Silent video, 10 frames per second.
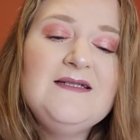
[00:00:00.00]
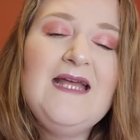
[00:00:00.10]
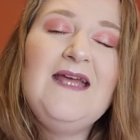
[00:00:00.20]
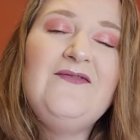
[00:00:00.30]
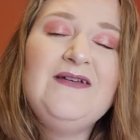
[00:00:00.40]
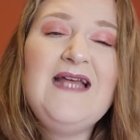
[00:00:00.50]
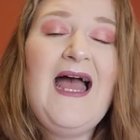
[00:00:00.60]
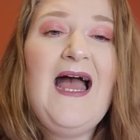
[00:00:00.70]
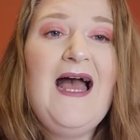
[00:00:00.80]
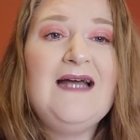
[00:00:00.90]
David
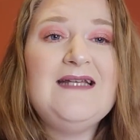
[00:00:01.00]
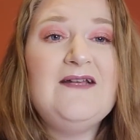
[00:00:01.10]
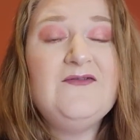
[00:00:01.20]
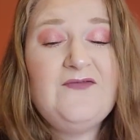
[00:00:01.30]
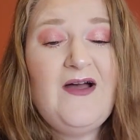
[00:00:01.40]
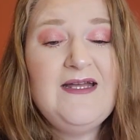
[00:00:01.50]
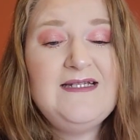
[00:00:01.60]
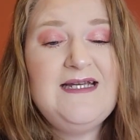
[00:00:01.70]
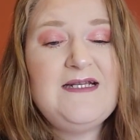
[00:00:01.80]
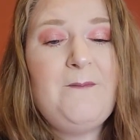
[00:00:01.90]
had
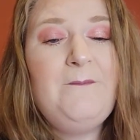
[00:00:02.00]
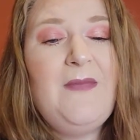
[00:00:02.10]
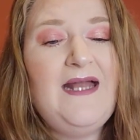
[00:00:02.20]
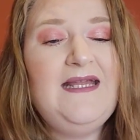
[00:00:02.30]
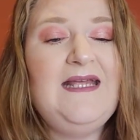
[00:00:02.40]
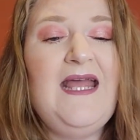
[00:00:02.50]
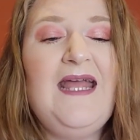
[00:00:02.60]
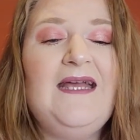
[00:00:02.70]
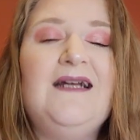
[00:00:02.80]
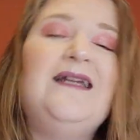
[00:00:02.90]
invited many
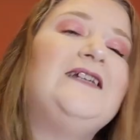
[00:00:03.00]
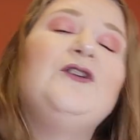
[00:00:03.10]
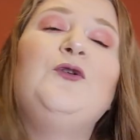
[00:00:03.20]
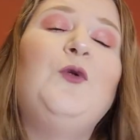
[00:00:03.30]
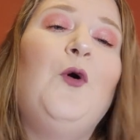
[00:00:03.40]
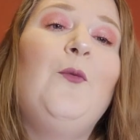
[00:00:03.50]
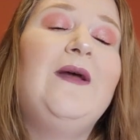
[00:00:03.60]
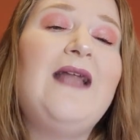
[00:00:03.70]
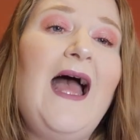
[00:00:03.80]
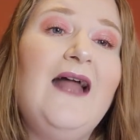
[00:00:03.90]
English,
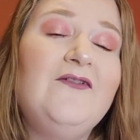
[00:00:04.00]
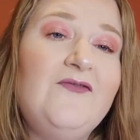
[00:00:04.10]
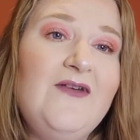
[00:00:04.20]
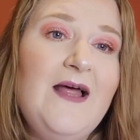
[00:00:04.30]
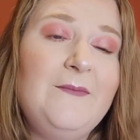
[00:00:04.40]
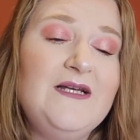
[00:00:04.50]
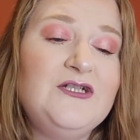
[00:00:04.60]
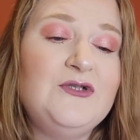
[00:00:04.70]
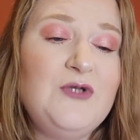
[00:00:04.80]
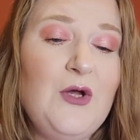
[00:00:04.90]
Norman and
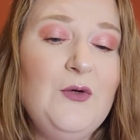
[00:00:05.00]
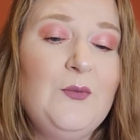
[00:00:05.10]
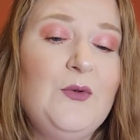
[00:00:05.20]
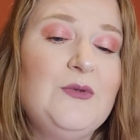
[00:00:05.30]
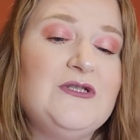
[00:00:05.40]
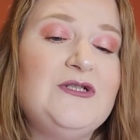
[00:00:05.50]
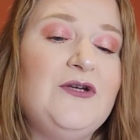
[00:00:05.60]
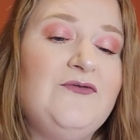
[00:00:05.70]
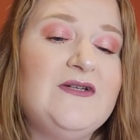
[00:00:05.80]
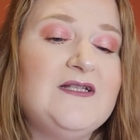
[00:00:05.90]
Flemish nobles
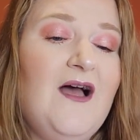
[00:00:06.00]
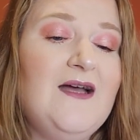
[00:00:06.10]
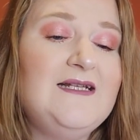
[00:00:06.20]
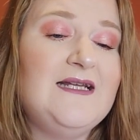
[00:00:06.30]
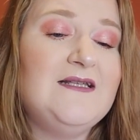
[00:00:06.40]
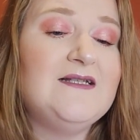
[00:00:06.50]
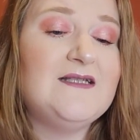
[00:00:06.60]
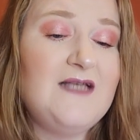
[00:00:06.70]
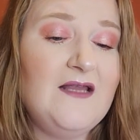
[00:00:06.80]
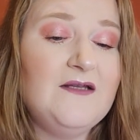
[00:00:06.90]
to reside in the
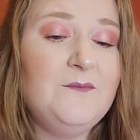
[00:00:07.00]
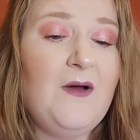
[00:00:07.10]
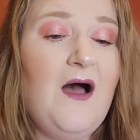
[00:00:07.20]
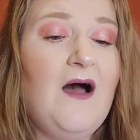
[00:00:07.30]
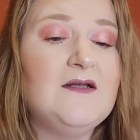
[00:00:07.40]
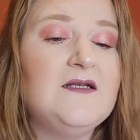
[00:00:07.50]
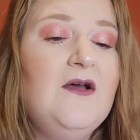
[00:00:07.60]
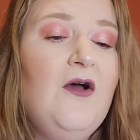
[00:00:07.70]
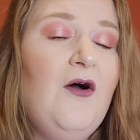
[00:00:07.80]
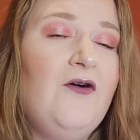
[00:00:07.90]
southern part
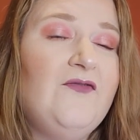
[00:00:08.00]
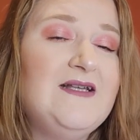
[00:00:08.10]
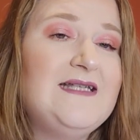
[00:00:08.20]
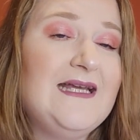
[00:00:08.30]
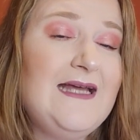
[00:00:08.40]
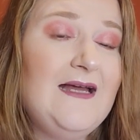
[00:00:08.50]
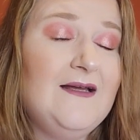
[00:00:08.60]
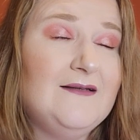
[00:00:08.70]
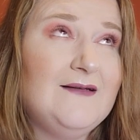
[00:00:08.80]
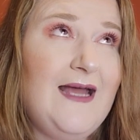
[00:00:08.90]
of his
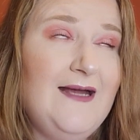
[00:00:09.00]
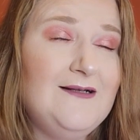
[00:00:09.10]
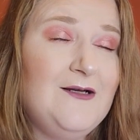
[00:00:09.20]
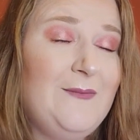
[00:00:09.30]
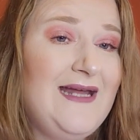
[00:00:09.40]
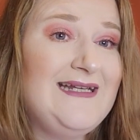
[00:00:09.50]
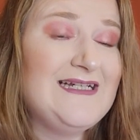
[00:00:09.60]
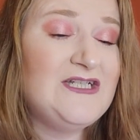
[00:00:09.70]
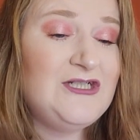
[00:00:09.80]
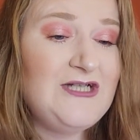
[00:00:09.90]
kingdom in
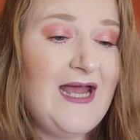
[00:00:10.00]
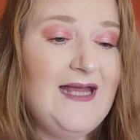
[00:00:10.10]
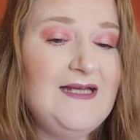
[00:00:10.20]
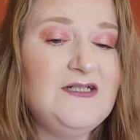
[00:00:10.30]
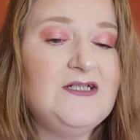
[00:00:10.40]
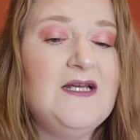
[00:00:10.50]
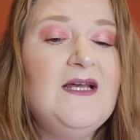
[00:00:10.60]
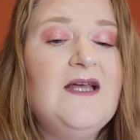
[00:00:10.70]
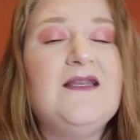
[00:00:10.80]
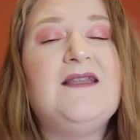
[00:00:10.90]
exchange
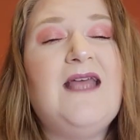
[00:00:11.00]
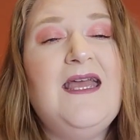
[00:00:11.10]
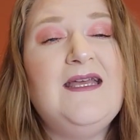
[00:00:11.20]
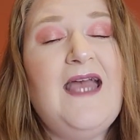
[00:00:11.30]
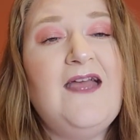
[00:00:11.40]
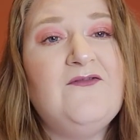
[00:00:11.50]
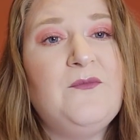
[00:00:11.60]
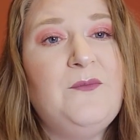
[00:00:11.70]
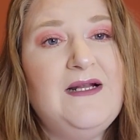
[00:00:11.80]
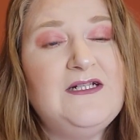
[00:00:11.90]
that they gave
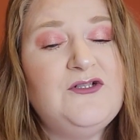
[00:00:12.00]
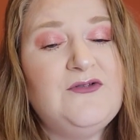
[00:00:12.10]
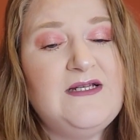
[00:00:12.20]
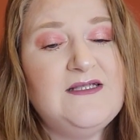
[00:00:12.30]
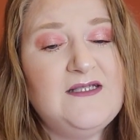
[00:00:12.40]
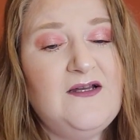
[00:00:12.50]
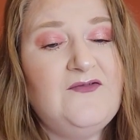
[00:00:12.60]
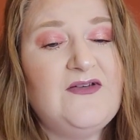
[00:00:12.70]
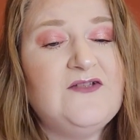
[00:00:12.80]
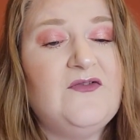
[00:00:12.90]
military
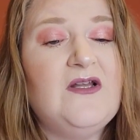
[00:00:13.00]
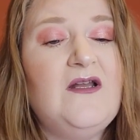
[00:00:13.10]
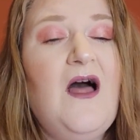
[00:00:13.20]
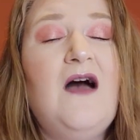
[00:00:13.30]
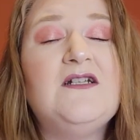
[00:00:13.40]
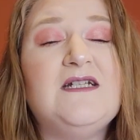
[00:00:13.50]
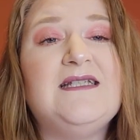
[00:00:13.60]
service for the large